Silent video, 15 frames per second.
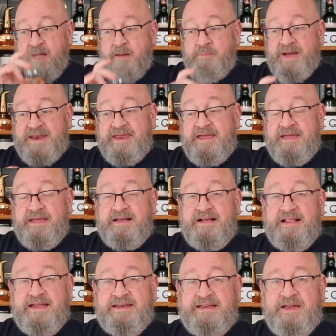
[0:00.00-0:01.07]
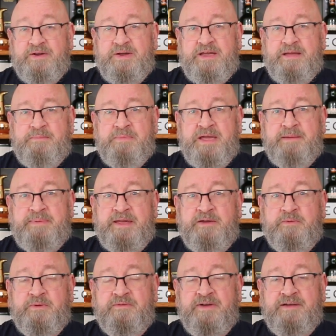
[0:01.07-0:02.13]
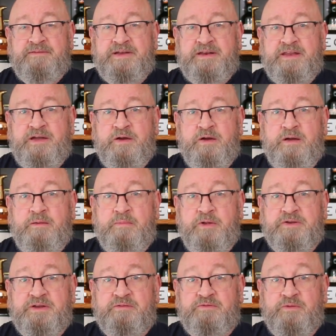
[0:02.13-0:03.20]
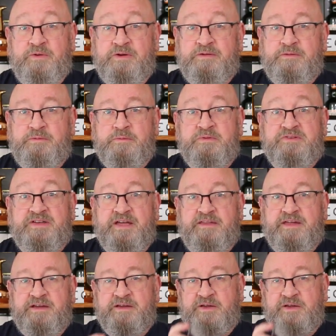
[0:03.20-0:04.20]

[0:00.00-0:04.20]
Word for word: but Glen Garioch may be reviving their malting floor. We'll see how that